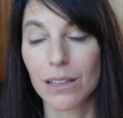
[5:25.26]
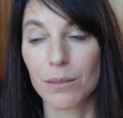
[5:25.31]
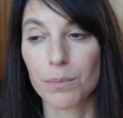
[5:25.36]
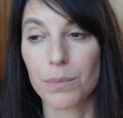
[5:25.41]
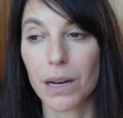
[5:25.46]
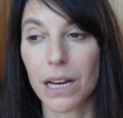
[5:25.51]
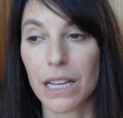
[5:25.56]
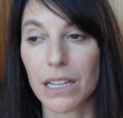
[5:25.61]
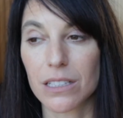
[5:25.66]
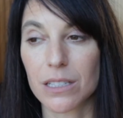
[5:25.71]

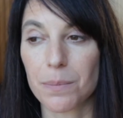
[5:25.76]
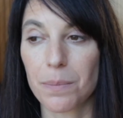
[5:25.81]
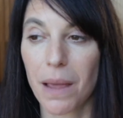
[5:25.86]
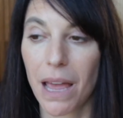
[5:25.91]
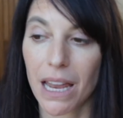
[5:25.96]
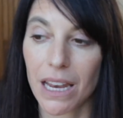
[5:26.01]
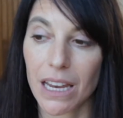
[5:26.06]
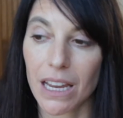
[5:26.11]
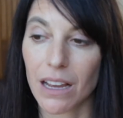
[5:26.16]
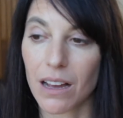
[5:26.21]
But
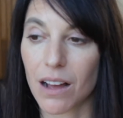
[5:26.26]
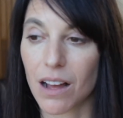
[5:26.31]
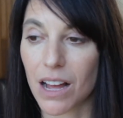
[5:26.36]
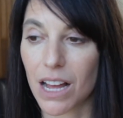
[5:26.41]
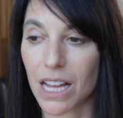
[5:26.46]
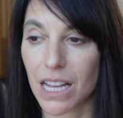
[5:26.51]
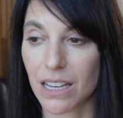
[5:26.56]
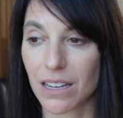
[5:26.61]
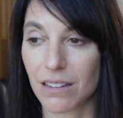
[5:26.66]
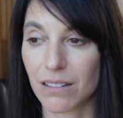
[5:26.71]
depending
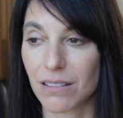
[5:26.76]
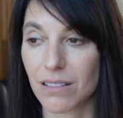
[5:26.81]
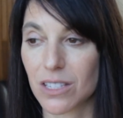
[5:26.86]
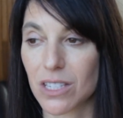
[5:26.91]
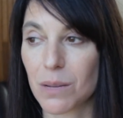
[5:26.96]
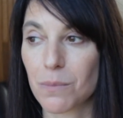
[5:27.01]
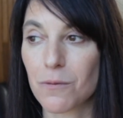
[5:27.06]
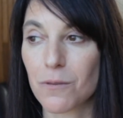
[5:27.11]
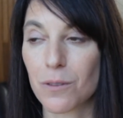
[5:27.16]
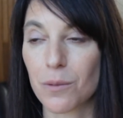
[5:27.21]
on
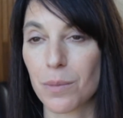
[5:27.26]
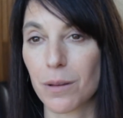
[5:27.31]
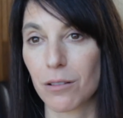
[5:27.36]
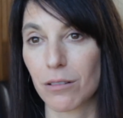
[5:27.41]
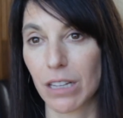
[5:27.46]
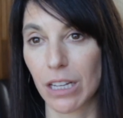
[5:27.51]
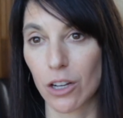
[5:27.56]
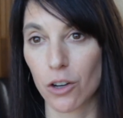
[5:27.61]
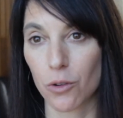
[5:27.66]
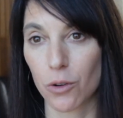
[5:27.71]
some of the
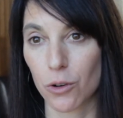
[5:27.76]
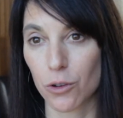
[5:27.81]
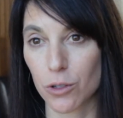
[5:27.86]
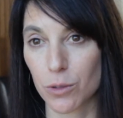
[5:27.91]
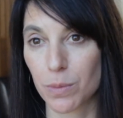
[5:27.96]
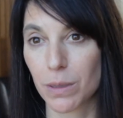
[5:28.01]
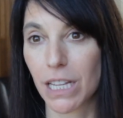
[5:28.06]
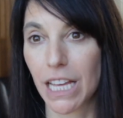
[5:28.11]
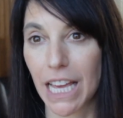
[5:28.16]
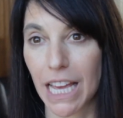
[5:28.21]
building owners'
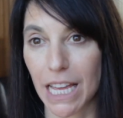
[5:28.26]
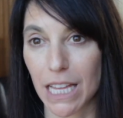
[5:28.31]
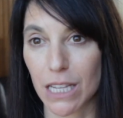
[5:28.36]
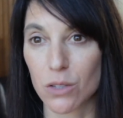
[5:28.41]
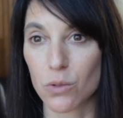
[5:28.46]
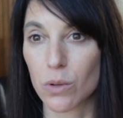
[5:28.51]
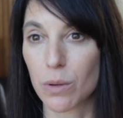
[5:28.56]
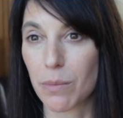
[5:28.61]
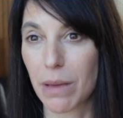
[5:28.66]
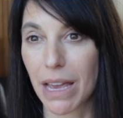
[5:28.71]

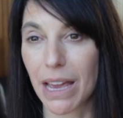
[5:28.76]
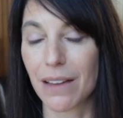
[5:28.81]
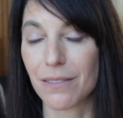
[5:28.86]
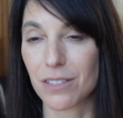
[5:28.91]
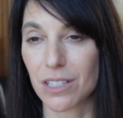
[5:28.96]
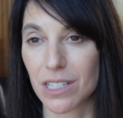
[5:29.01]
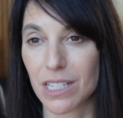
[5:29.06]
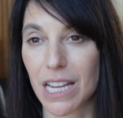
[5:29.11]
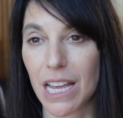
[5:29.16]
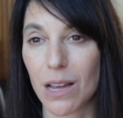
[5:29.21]
plans, we may have
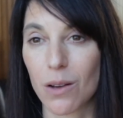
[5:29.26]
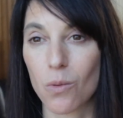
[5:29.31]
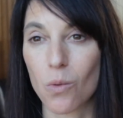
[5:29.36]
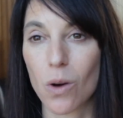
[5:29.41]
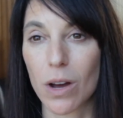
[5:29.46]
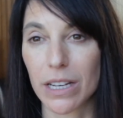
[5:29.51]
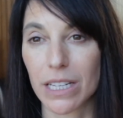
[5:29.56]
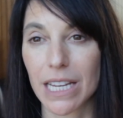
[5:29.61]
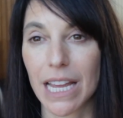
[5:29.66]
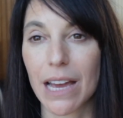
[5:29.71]
to take
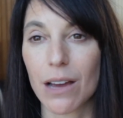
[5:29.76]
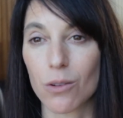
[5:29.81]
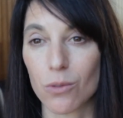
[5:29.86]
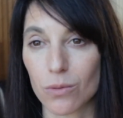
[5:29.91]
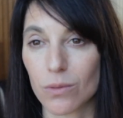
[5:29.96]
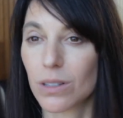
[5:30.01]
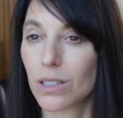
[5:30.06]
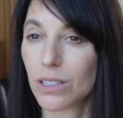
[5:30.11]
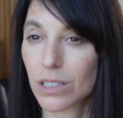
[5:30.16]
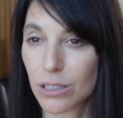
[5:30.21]
one
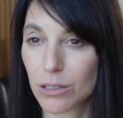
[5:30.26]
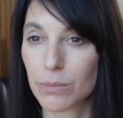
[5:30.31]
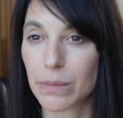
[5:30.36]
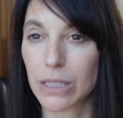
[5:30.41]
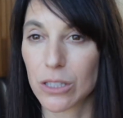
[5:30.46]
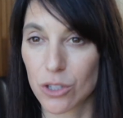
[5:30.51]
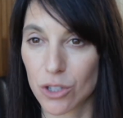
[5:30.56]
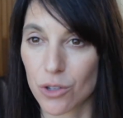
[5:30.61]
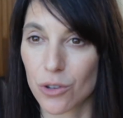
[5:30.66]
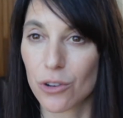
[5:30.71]
down a little
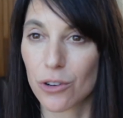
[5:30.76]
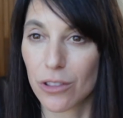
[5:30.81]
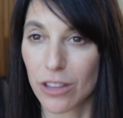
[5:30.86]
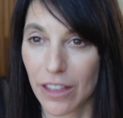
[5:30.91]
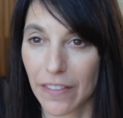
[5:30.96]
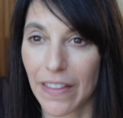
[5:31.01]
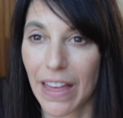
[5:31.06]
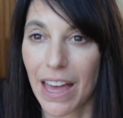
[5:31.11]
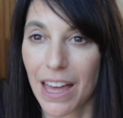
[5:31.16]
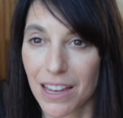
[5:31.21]
bit sooner
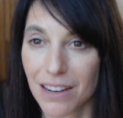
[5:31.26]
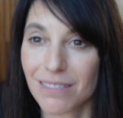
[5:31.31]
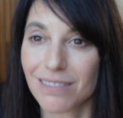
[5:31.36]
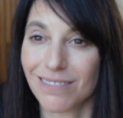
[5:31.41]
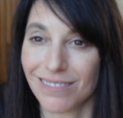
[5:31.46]
than that.